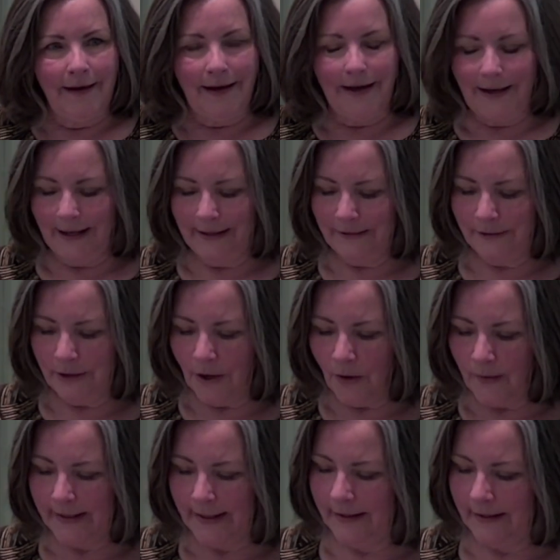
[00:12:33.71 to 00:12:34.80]
I know
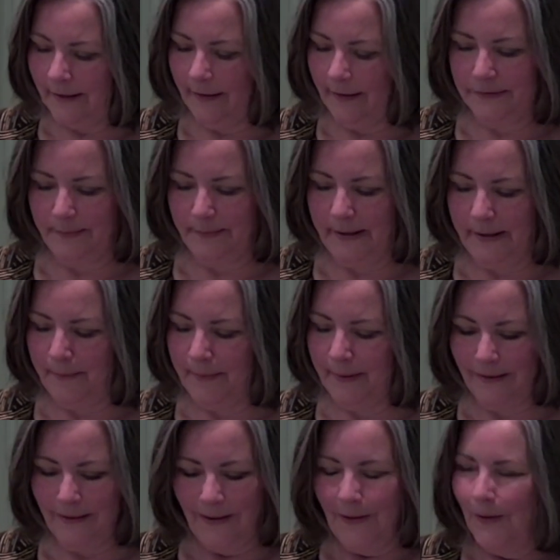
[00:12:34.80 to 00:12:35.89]
Kenny loves me, but
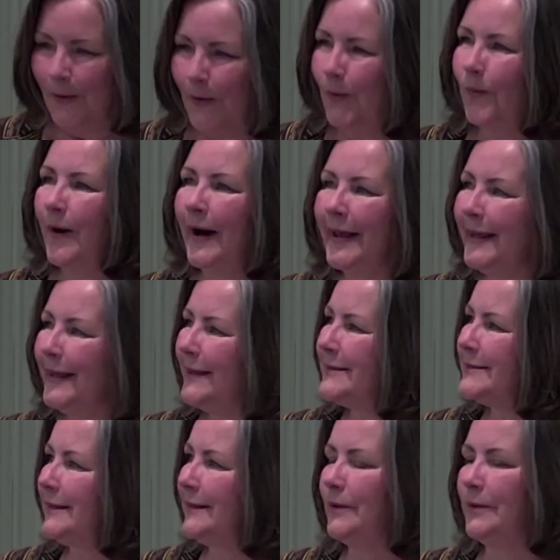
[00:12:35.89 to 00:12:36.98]
why
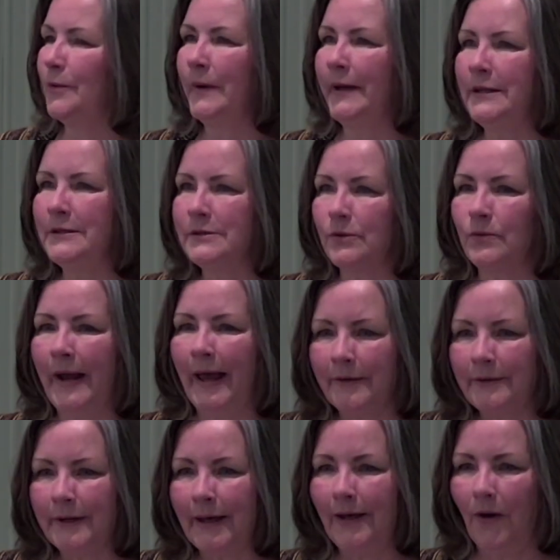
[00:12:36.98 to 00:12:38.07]
is it that when he's
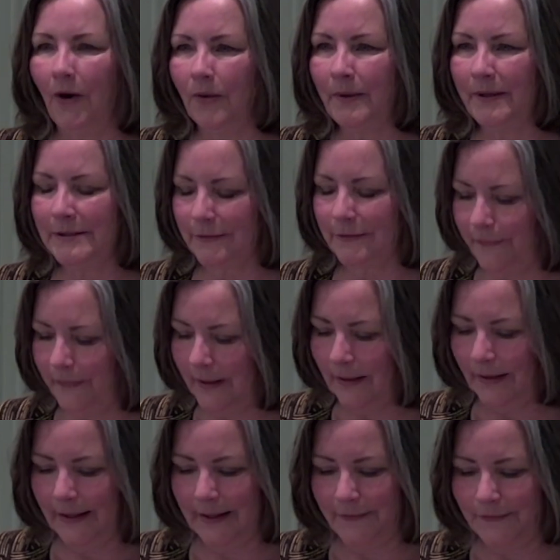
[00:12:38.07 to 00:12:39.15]
around, I always feel
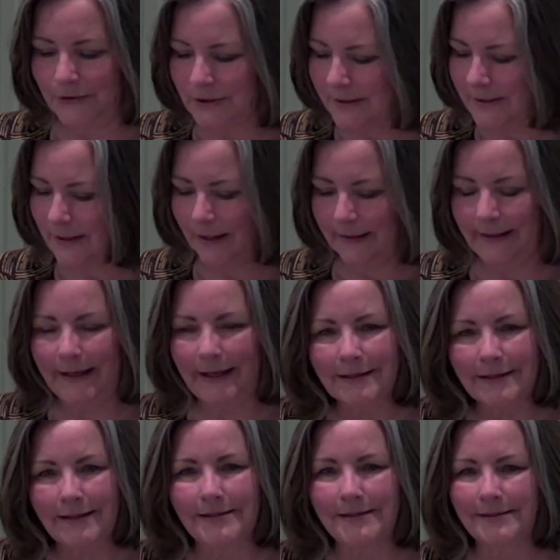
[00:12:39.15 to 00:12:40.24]
like I've just got kicked
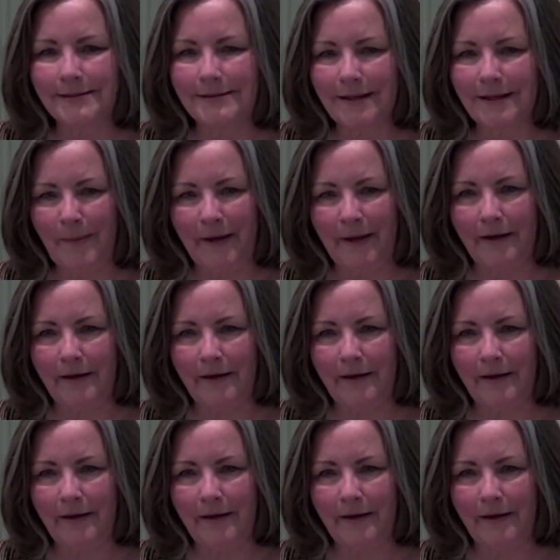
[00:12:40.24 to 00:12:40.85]
in the stomach?